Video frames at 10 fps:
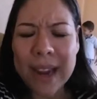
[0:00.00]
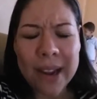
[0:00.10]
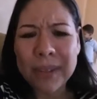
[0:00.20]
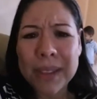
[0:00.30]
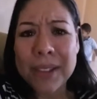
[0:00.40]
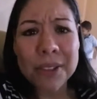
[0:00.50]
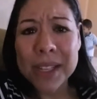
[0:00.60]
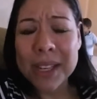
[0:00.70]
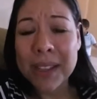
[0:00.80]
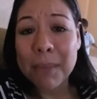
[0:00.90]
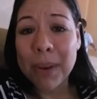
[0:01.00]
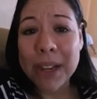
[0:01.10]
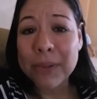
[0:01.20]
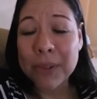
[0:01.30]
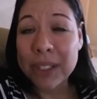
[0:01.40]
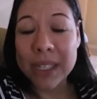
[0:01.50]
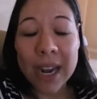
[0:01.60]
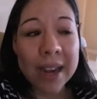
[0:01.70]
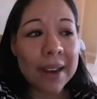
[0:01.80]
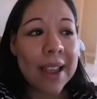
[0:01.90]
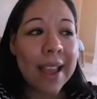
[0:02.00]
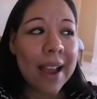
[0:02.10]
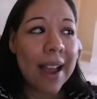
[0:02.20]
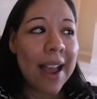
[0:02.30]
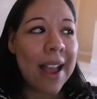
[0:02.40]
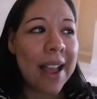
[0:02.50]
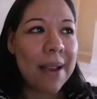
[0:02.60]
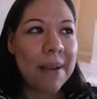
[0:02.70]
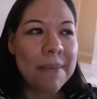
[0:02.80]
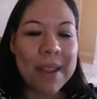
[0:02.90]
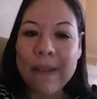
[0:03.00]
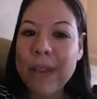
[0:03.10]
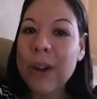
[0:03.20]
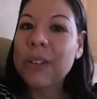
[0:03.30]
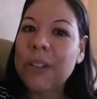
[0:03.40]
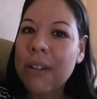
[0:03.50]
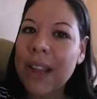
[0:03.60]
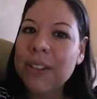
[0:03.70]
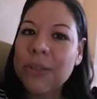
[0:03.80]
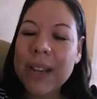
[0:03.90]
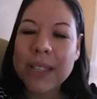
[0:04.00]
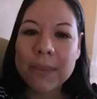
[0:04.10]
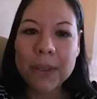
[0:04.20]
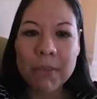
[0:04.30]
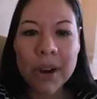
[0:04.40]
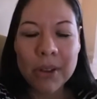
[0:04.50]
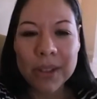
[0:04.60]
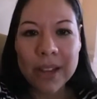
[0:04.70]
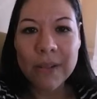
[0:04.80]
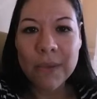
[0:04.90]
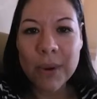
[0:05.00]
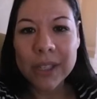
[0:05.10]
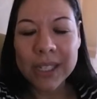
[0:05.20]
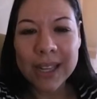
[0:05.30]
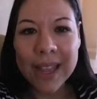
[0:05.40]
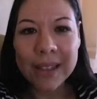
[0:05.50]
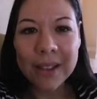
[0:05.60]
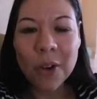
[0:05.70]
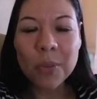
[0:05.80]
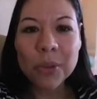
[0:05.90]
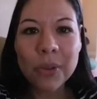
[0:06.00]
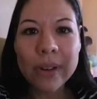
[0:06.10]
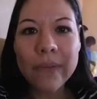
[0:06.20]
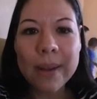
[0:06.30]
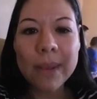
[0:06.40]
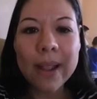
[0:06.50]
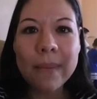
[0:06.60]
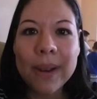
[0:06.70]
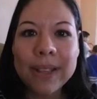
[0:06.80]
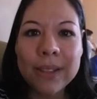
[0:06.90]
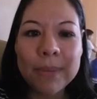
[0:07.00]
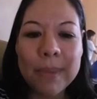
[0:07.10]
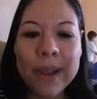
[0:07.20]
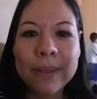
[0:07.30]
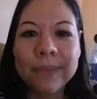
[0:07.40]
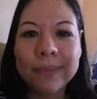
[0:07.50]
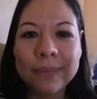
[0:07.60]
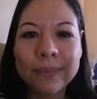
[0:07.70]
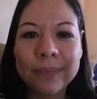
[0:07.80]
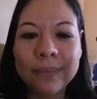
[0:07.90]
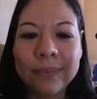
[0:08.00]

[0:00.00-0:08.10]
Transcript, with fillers: I don't think there's anything planned for tonight. Um, if there is, I'll catch you guys up tomorrow. Thank you for watching the Catholic Homeschooling Family. God bless you. Bye bye.